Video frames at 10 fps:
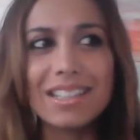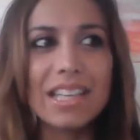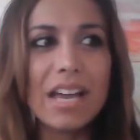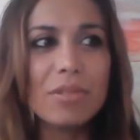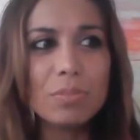They
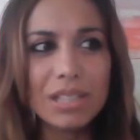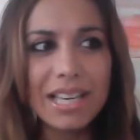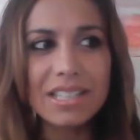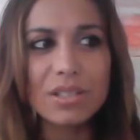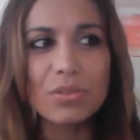have a
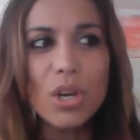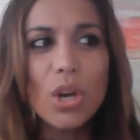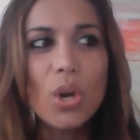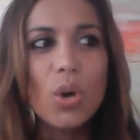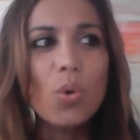place of
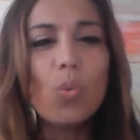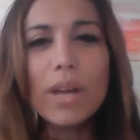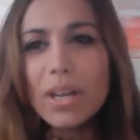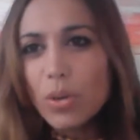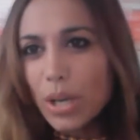
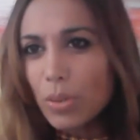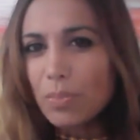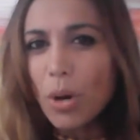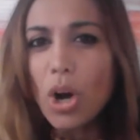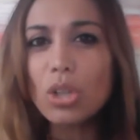where can we
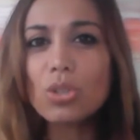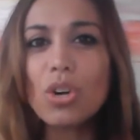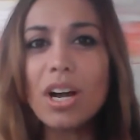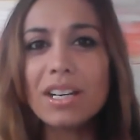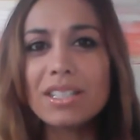
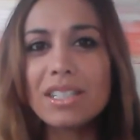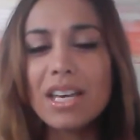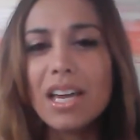polarize